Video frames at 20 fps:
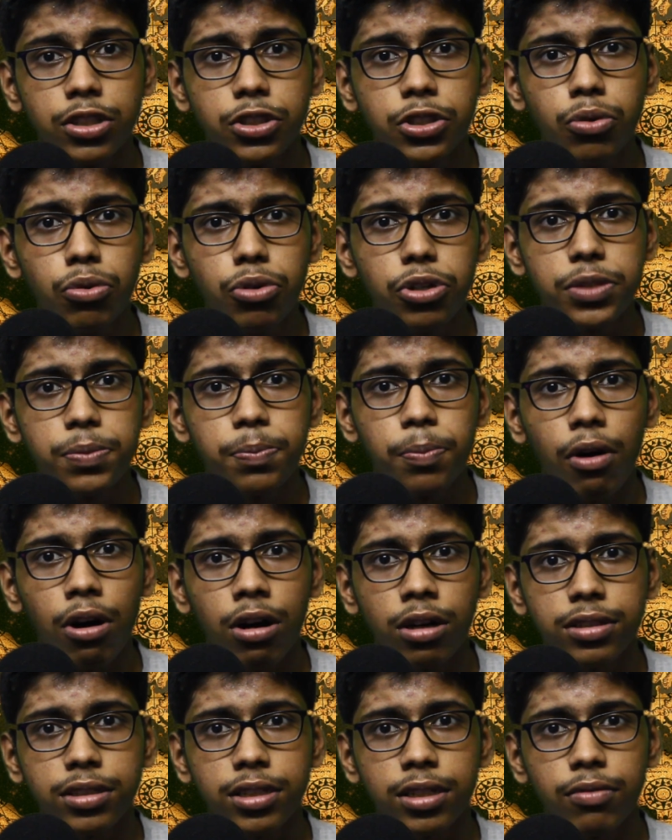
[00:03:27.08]
a
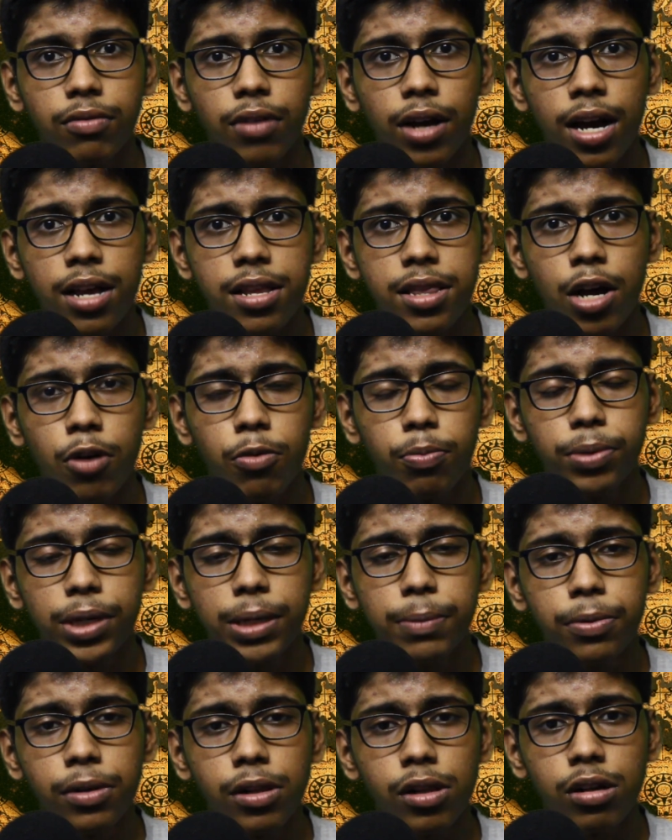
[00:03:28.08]
tourist spot where
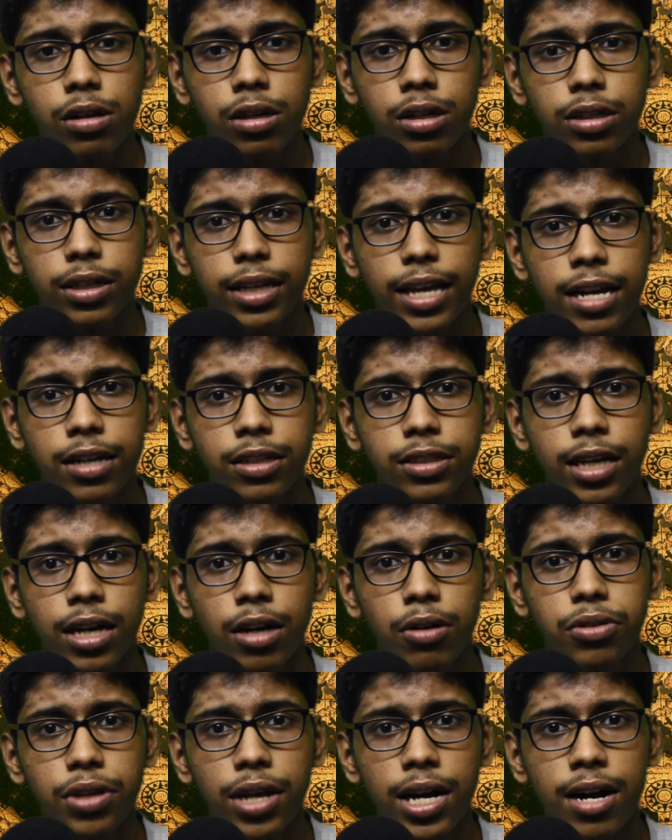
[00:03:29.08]
now people uh,
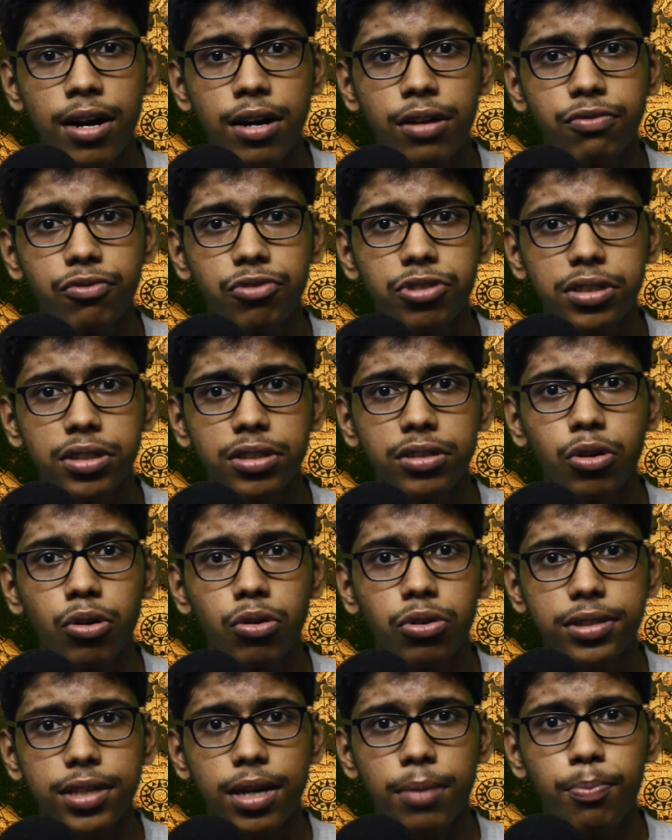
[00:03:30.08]
can go there and
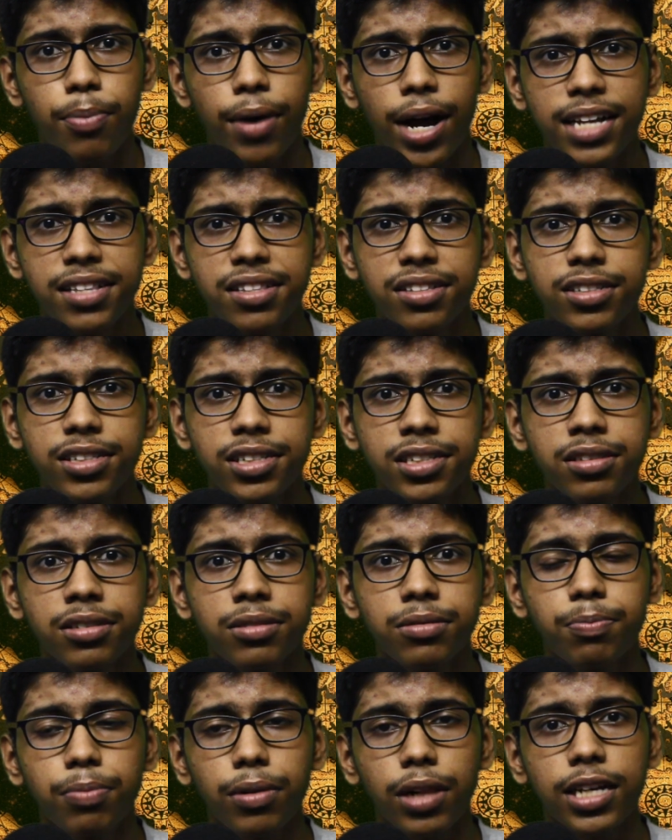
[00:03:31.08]
visit those
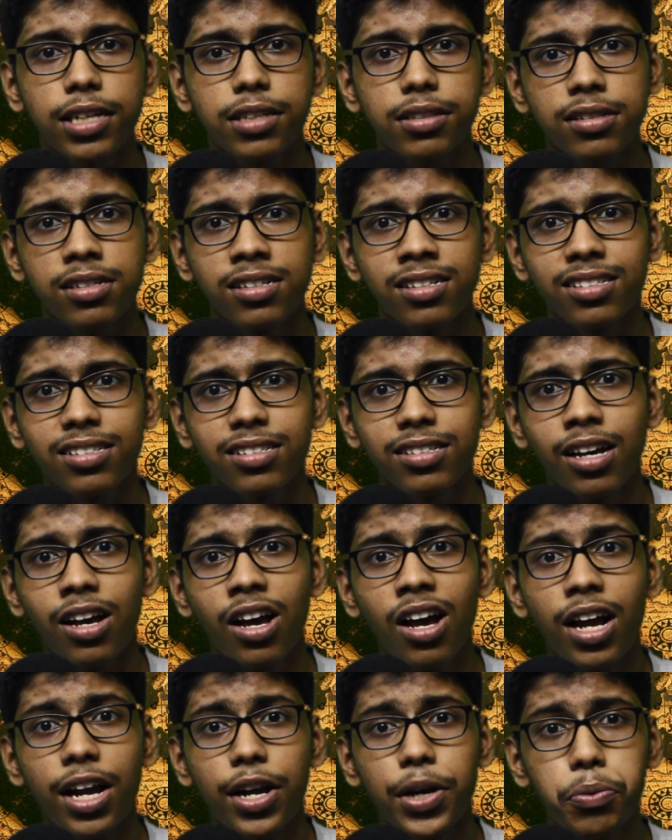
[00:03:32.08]
abandoned
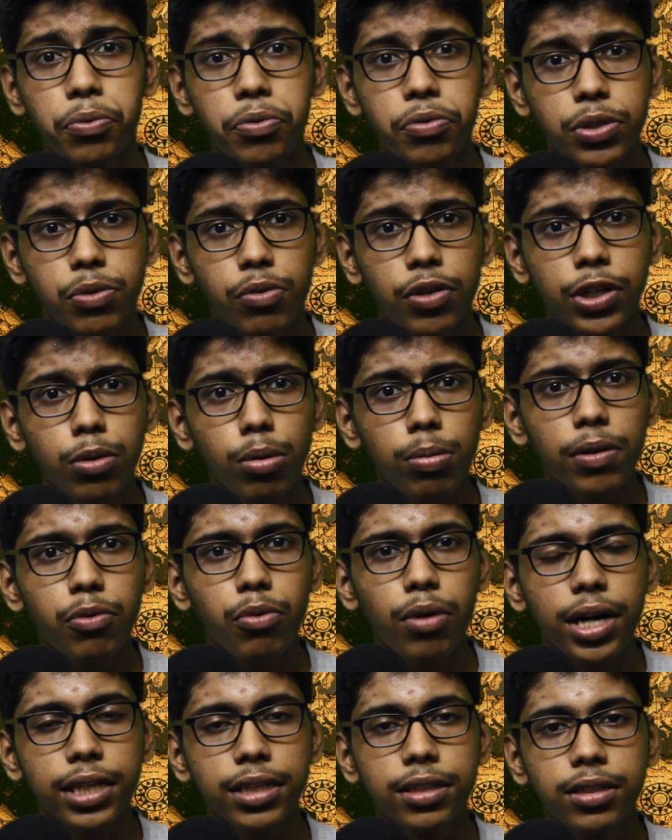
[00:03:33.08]
places. It was,
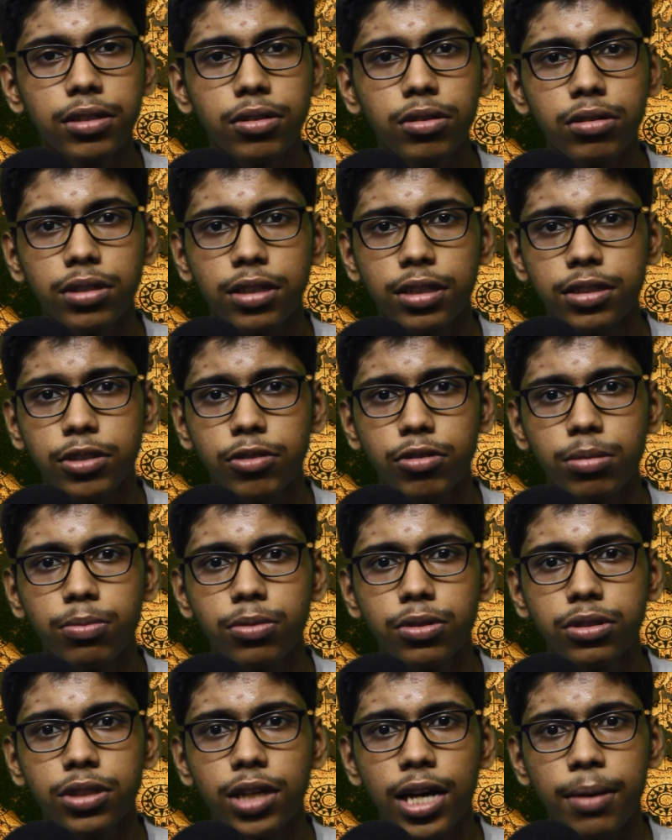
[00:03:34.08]
it be very good
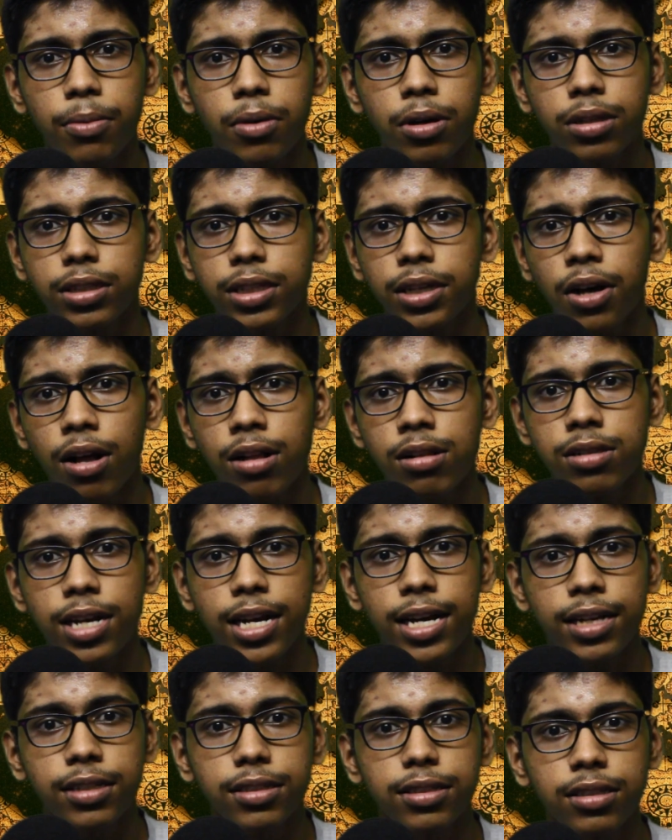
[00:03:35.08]
and you can book them on the
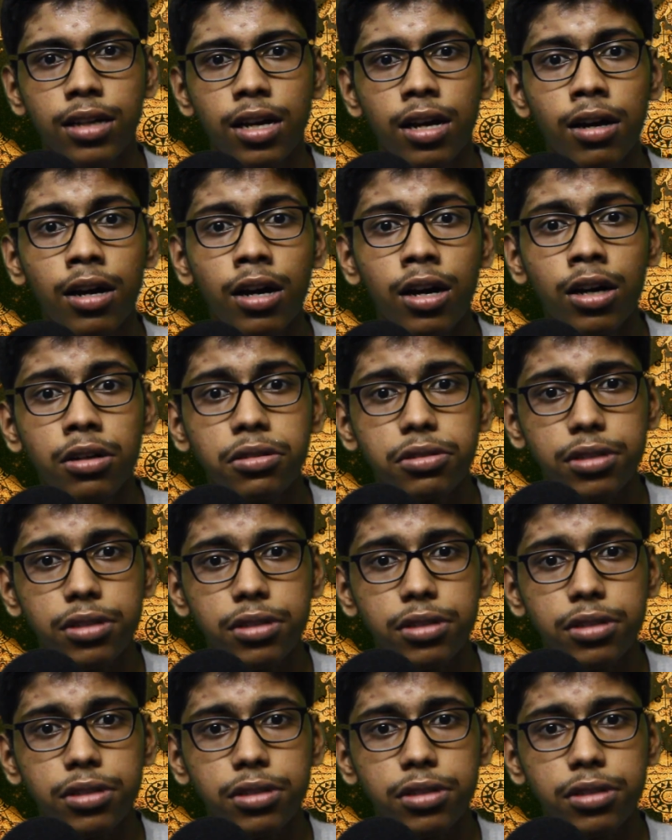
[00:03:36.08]
holidays.